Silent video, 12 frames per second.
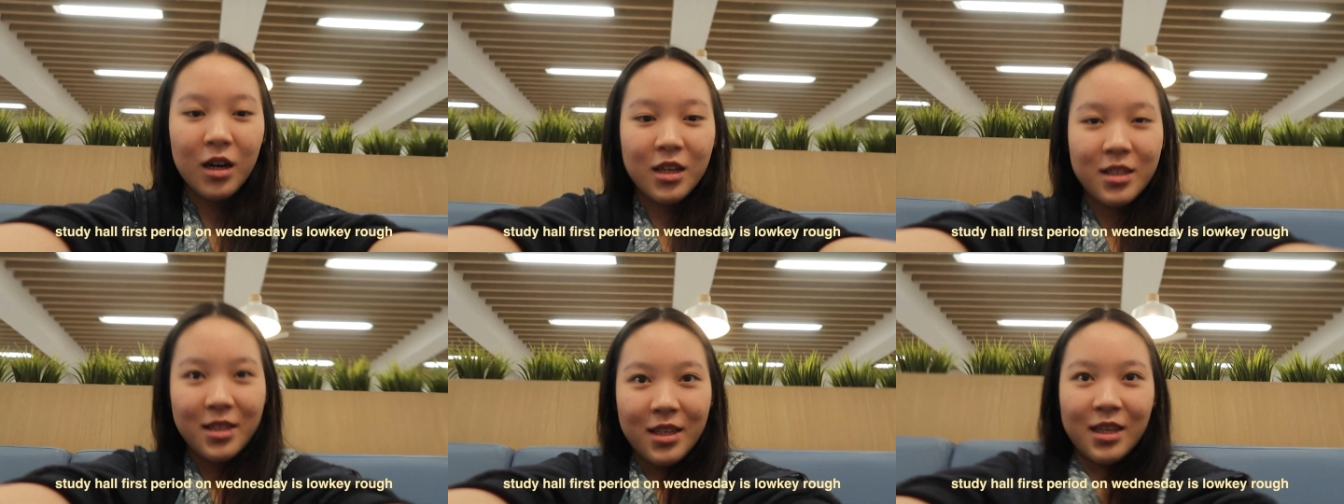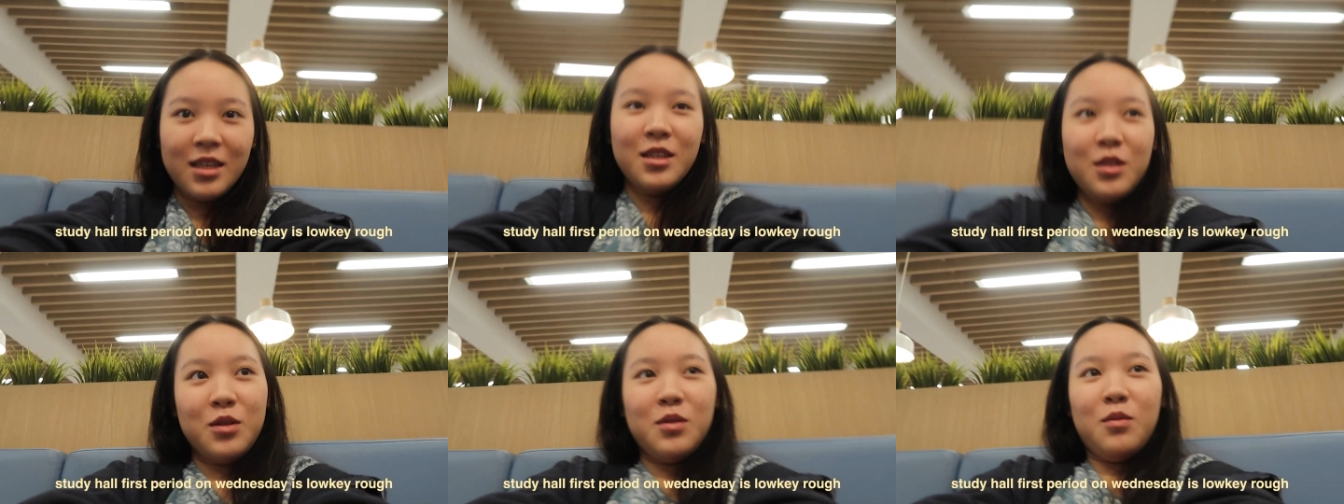guys, it
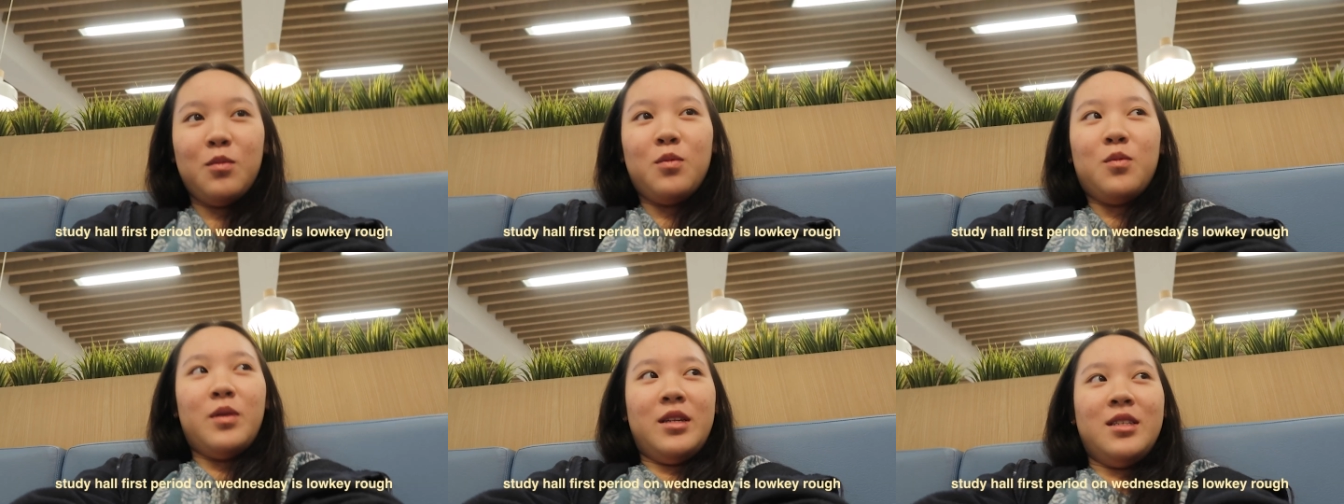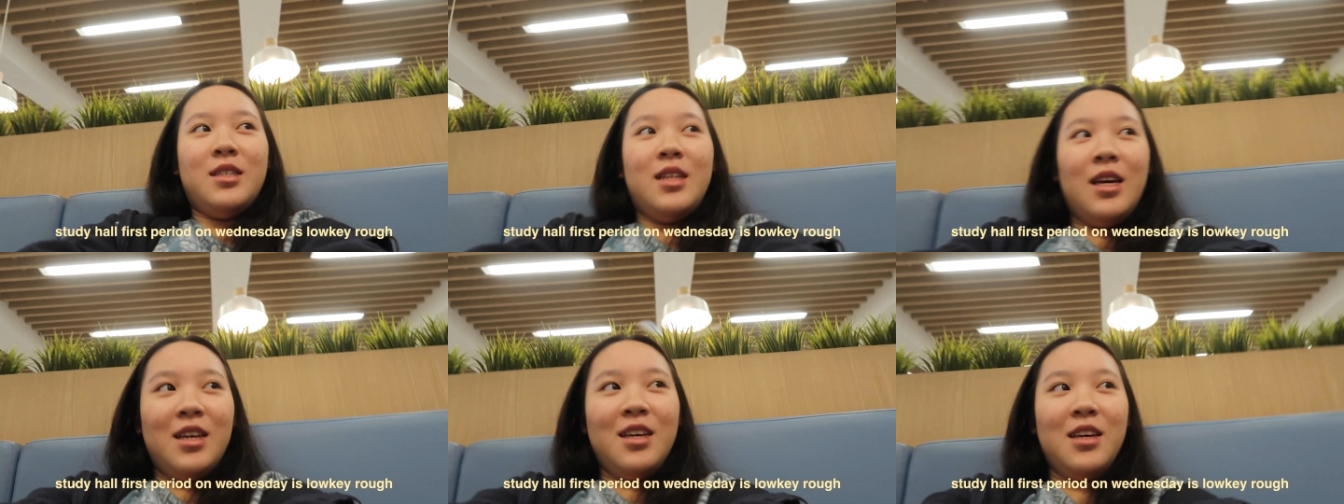is
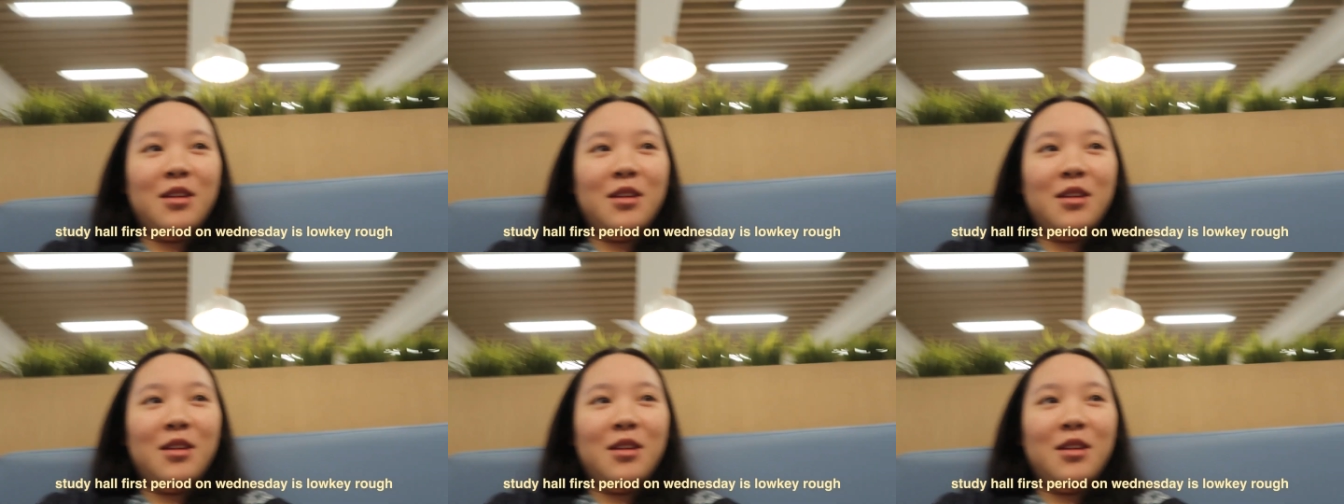Wednesday